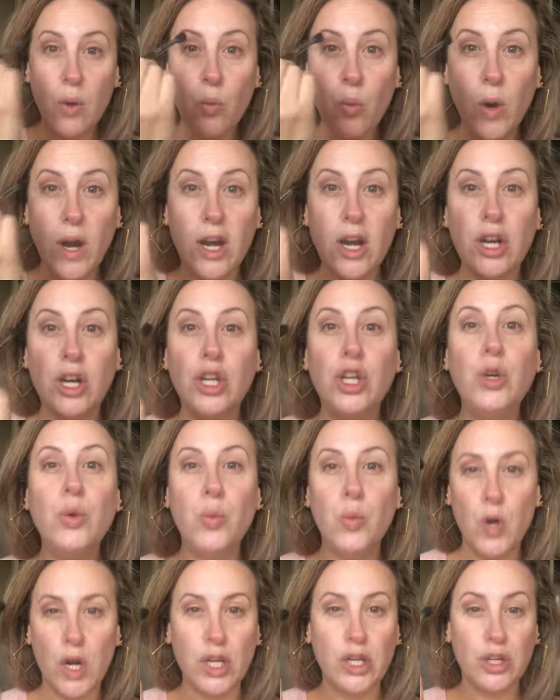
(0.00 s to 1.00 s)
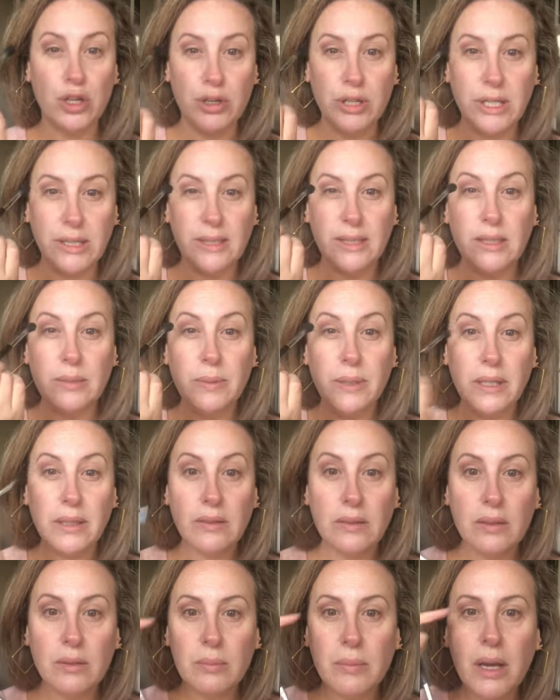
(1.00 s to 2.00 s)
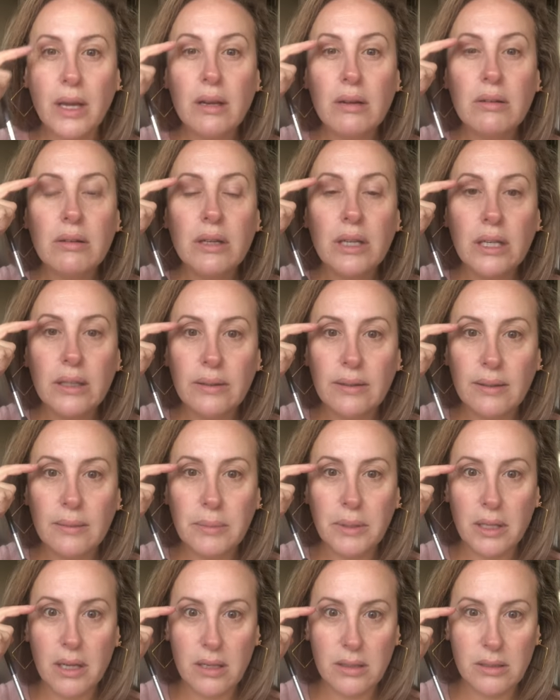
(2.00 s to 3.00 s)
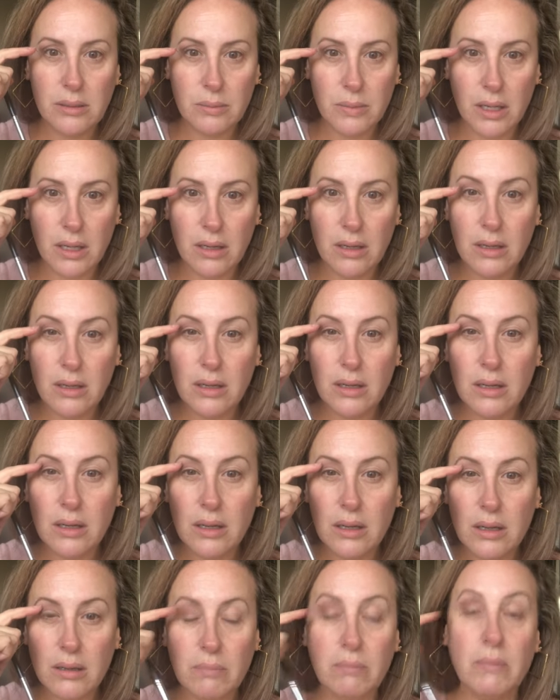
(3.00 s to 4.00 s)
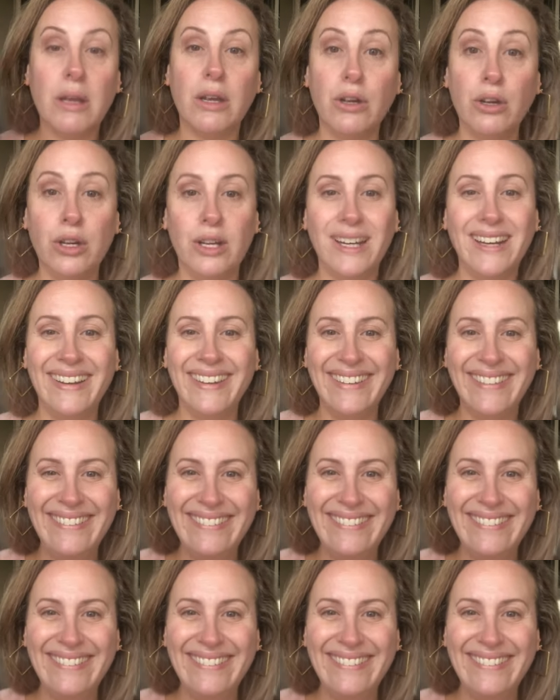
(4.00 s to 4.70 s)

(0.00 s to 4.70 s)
where you want your crease to be. So my crease, because of my hood, my hood,